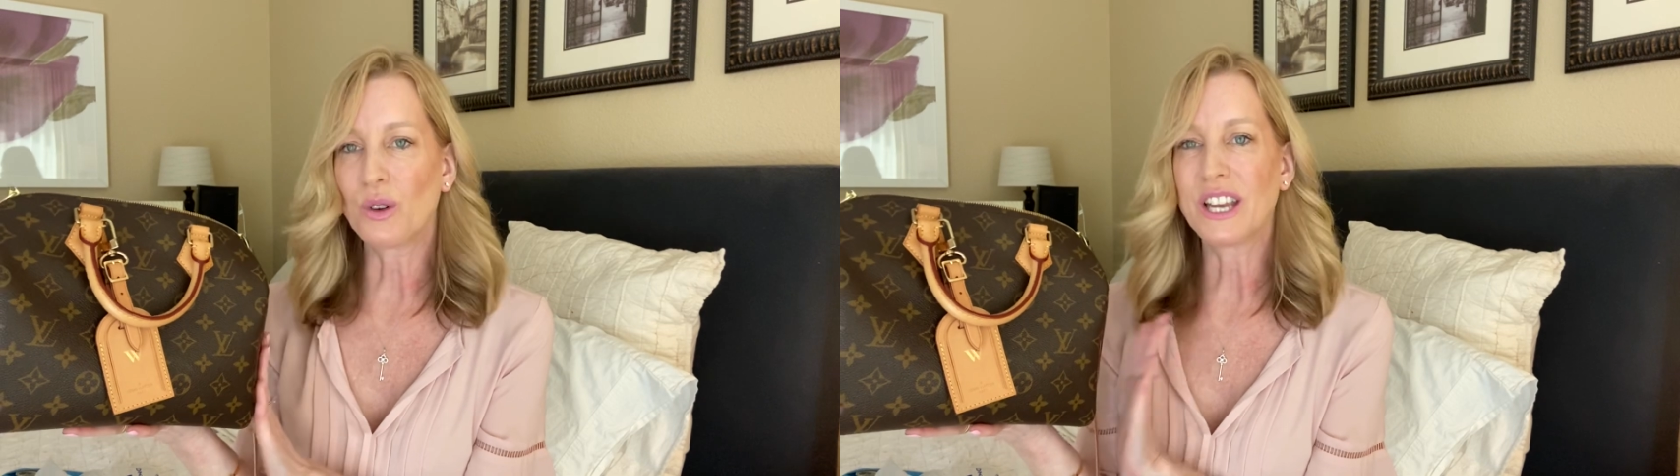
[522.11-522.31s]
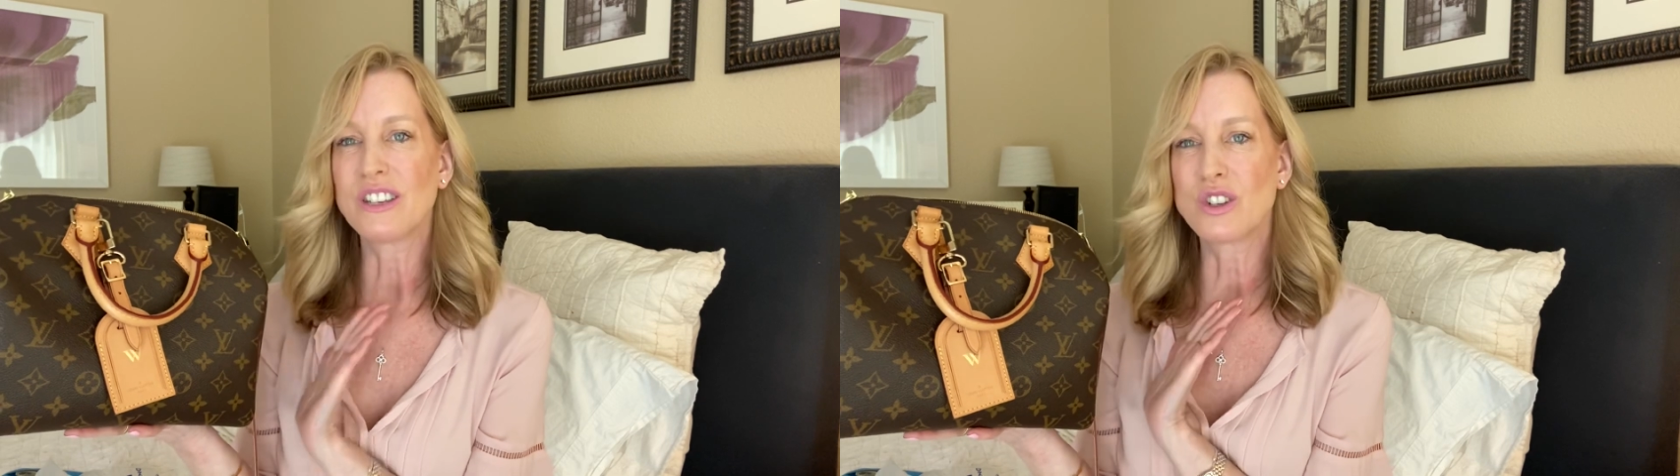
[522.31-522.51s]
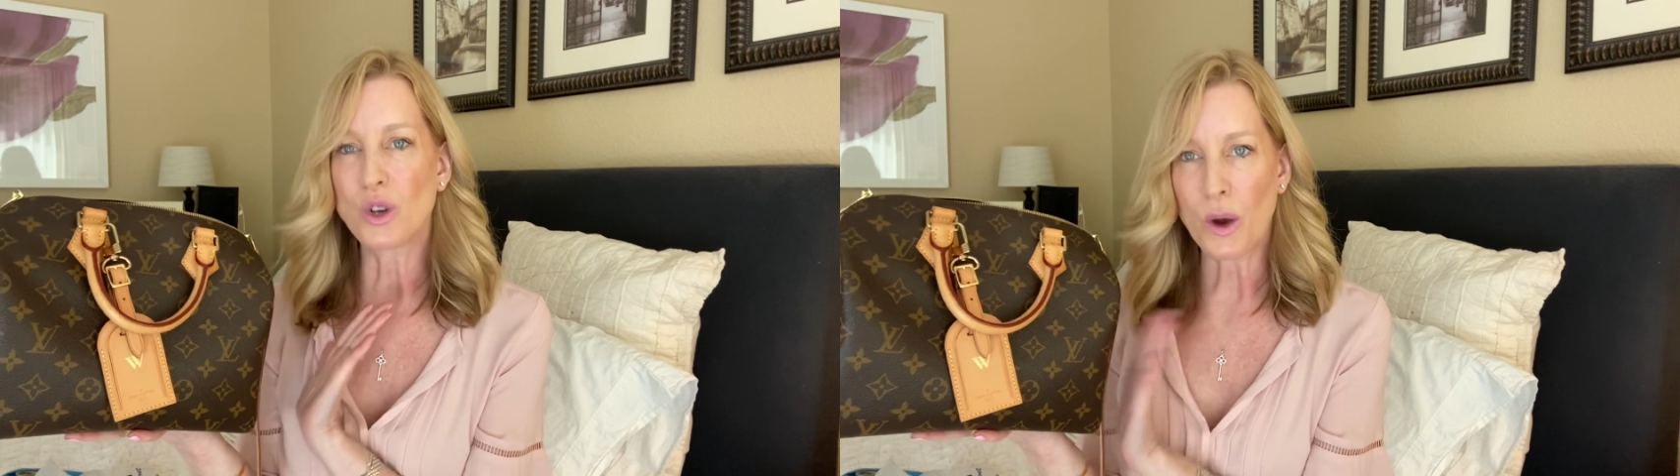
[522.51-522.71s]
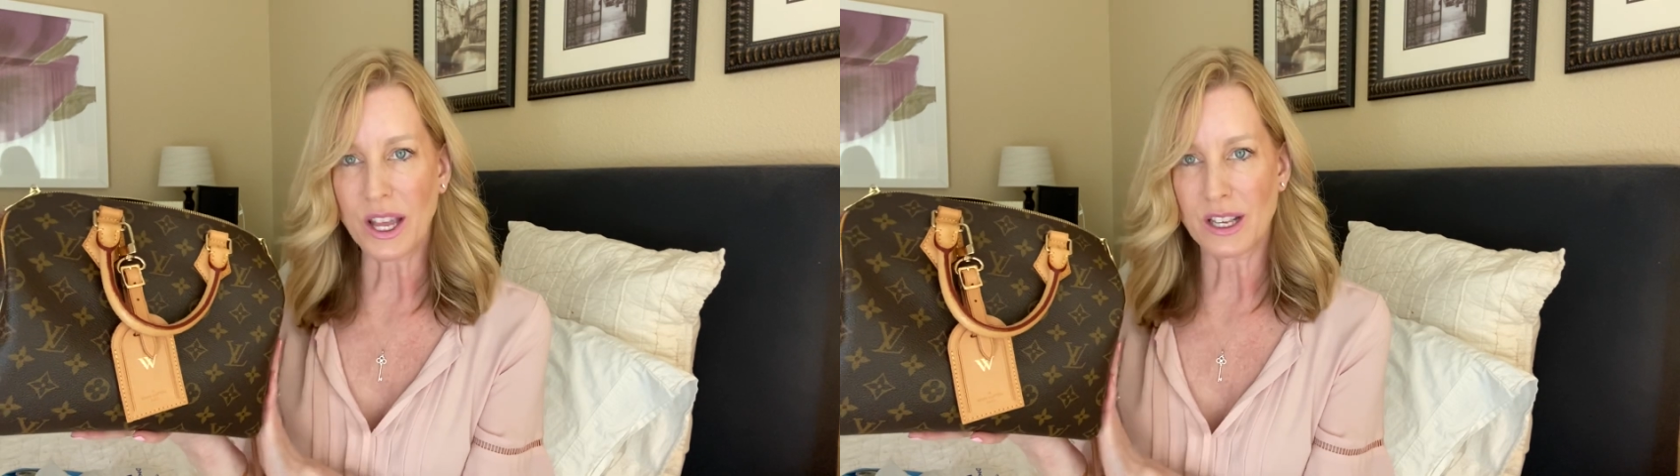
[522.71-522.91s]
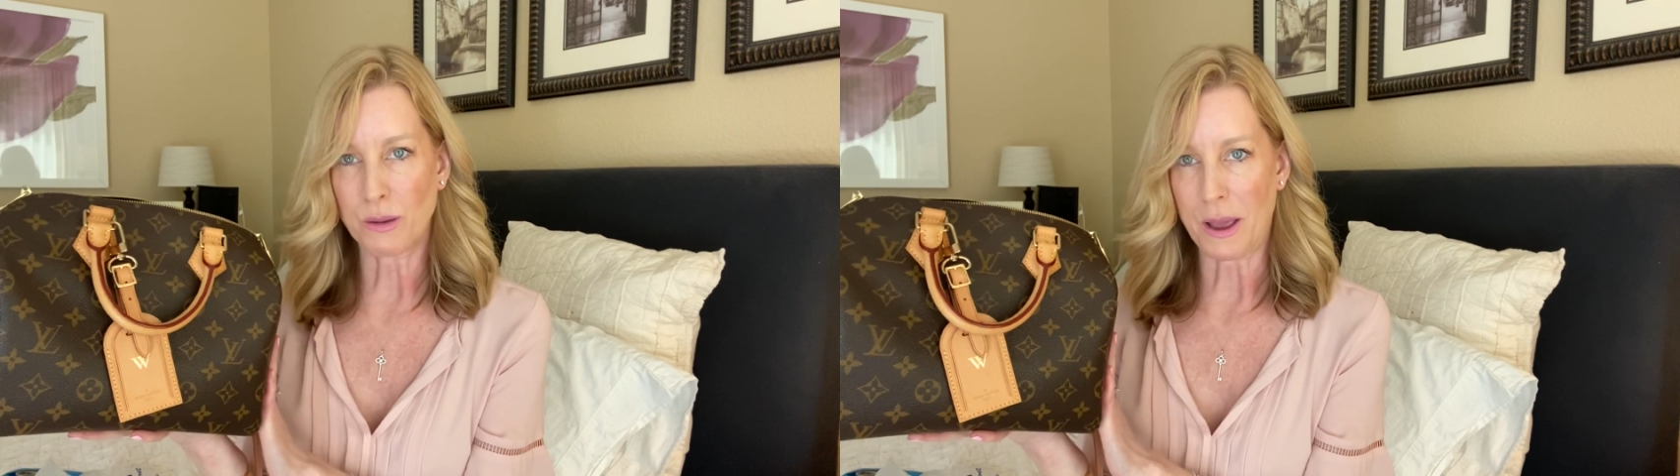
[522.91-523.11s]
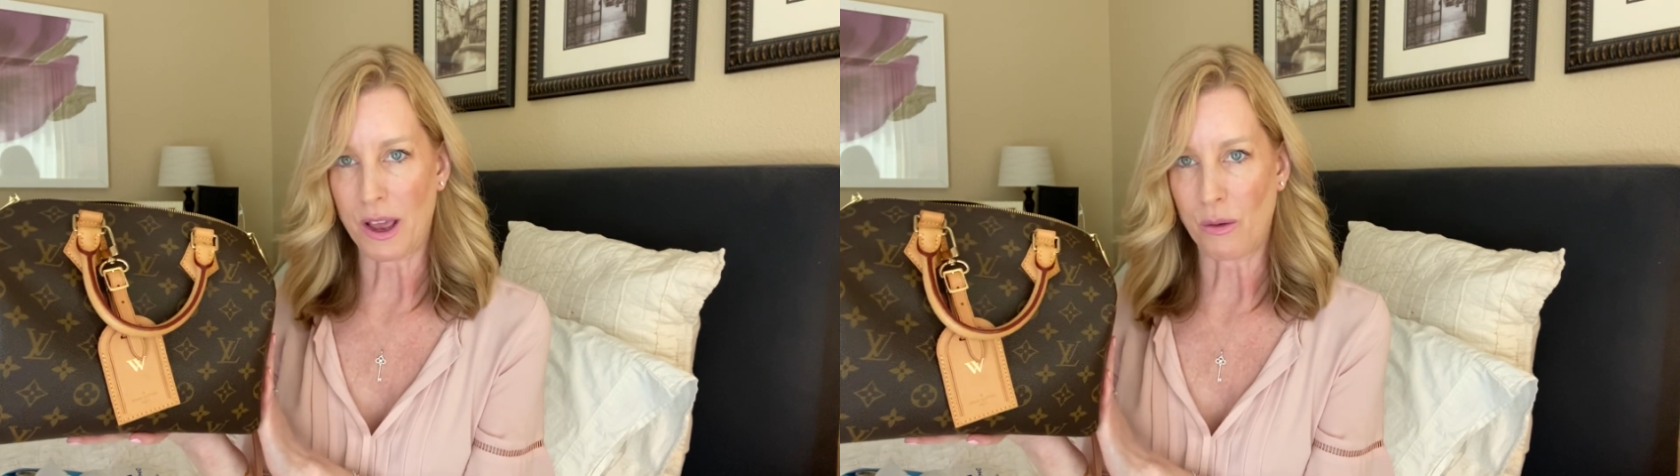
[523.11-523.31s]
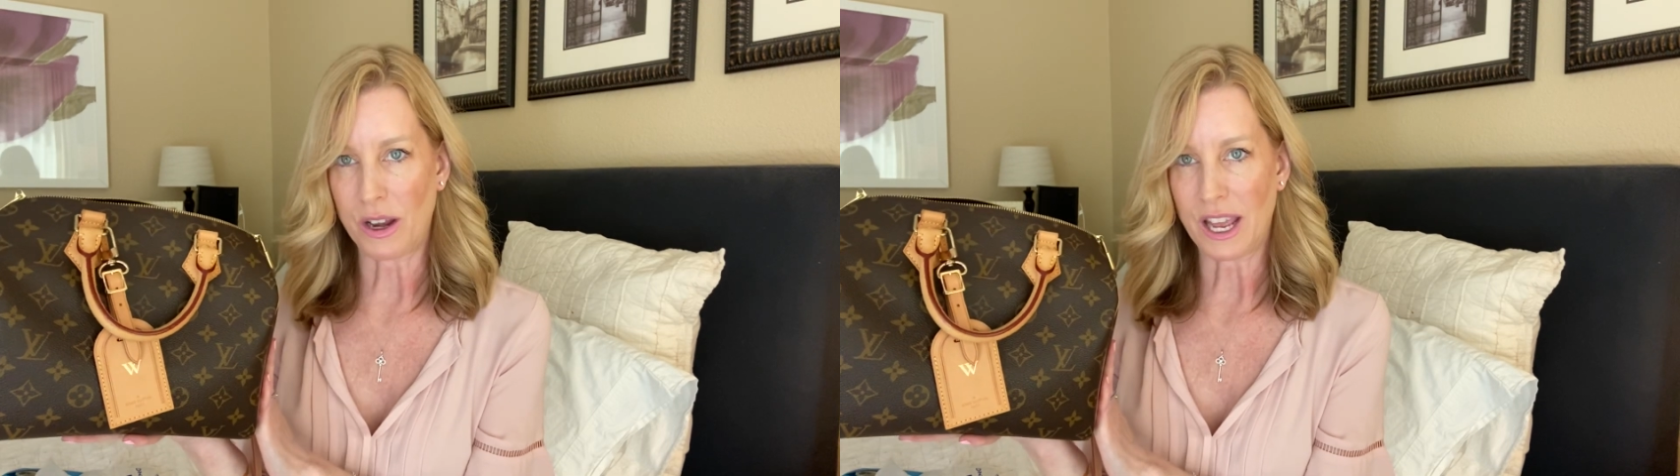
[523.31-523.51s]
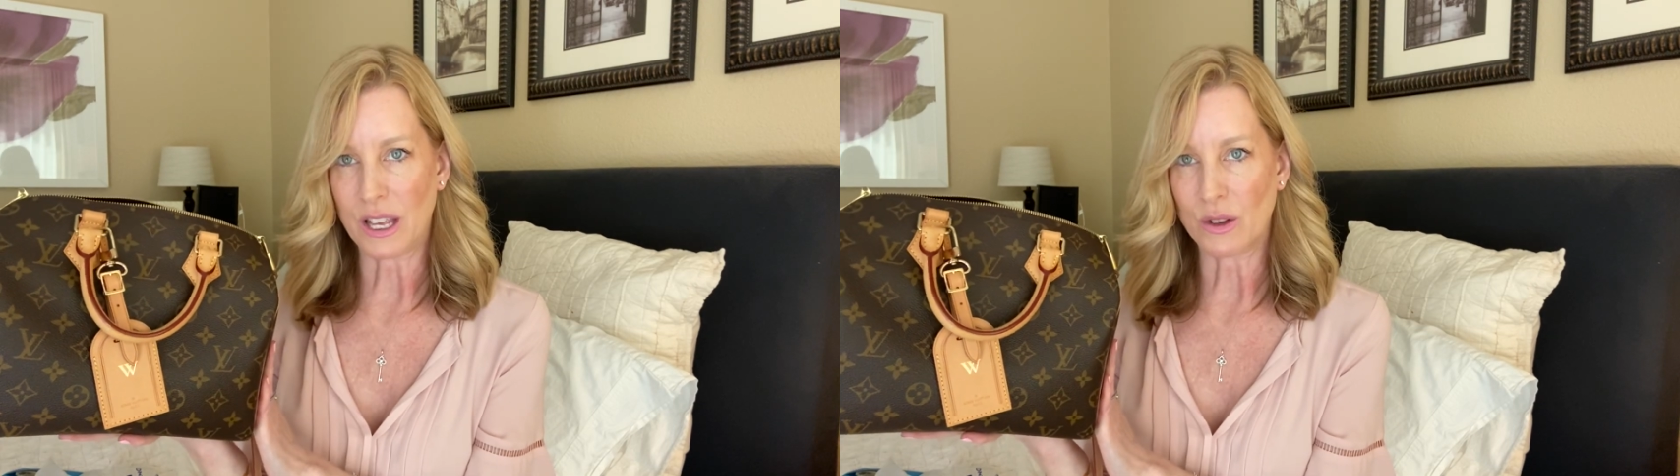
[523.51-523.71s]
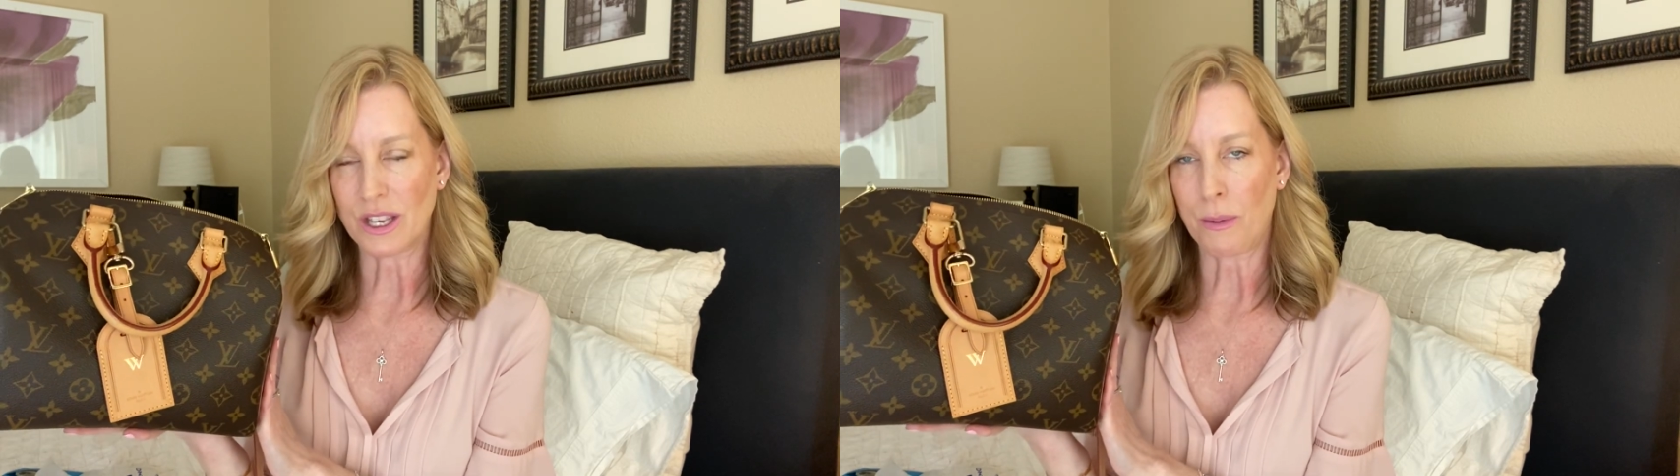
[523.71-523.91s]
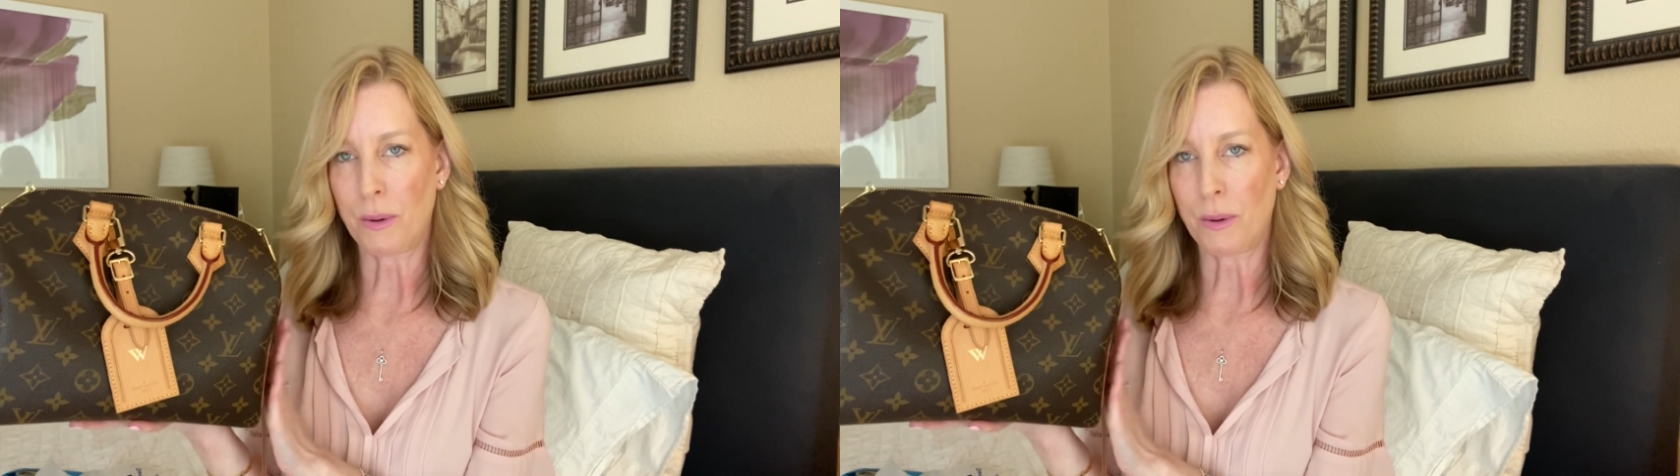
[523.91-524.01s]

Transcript: enjoy this bag when I use it,